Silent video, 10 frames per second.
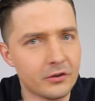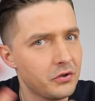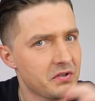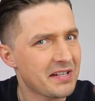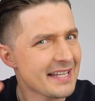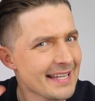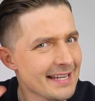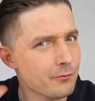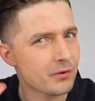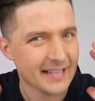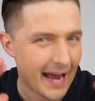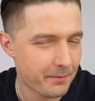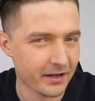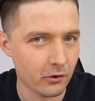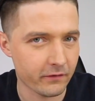Do you see what's
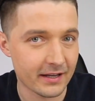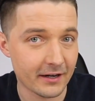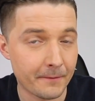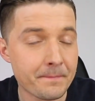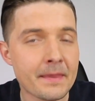happening over here?